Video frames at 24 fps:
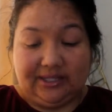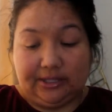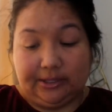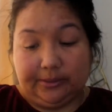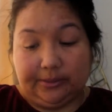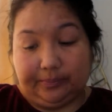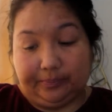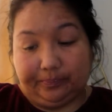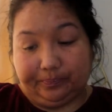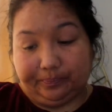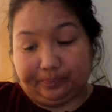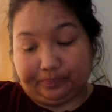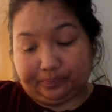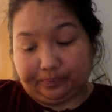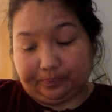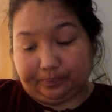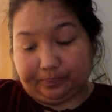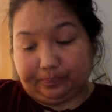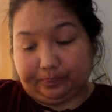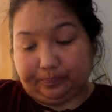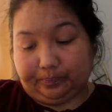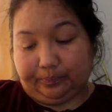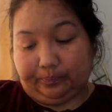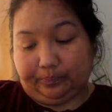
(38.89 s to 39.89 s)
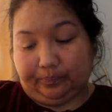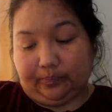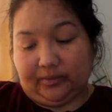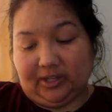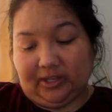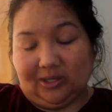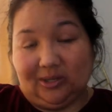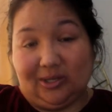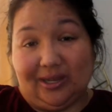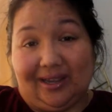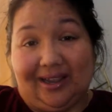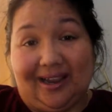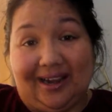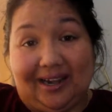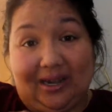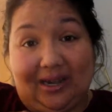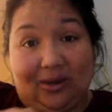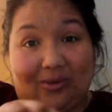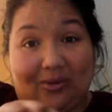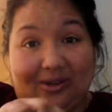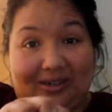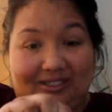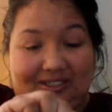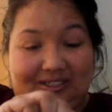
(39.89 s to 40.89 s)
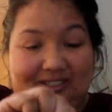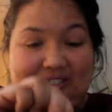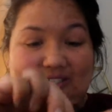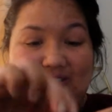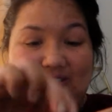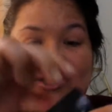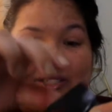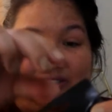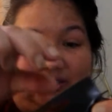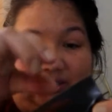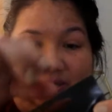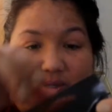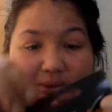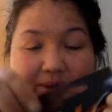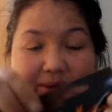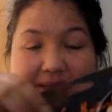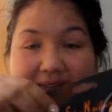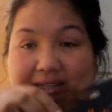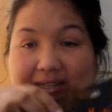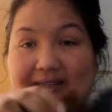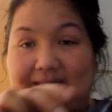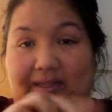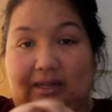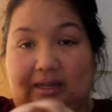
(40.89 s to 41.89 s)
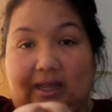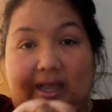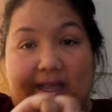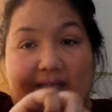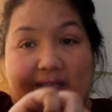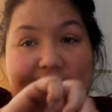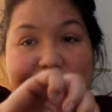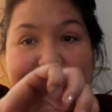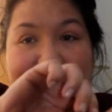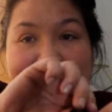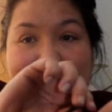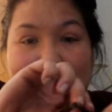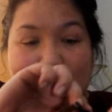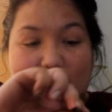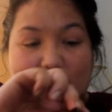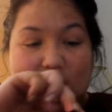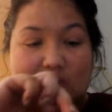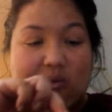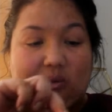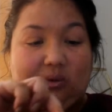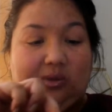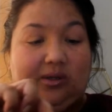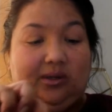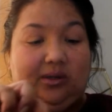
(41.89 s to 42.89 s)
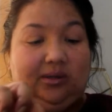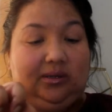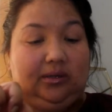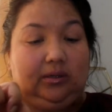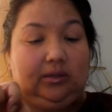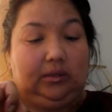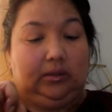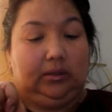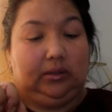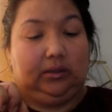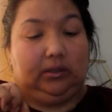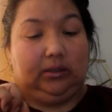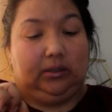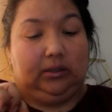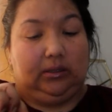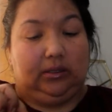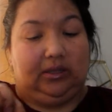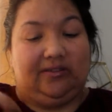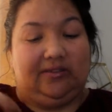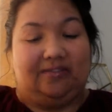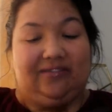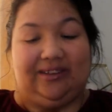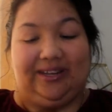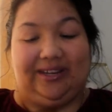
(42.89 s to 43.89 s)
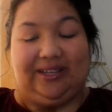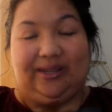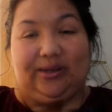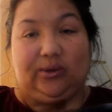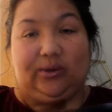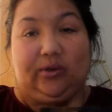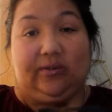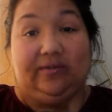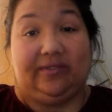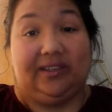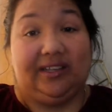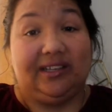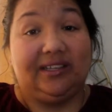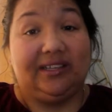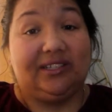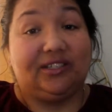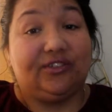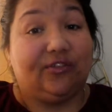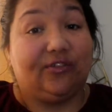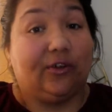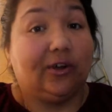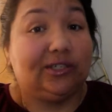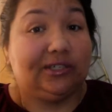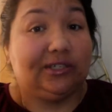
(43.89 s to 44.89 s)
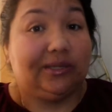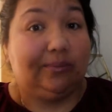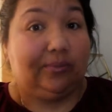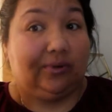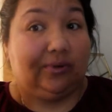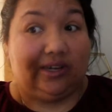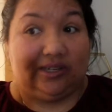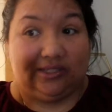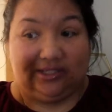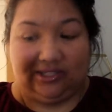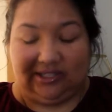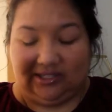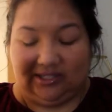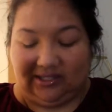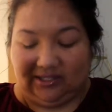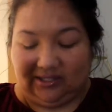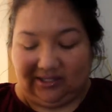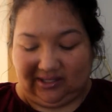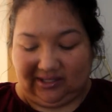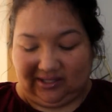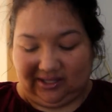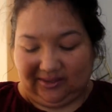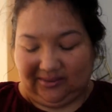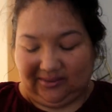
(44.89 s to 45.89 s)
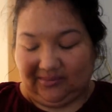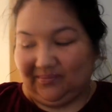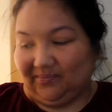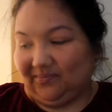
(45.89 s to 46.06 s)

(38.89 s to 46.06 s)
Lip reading: So I kind of wanted to just do like a live demo video of this. First impressions.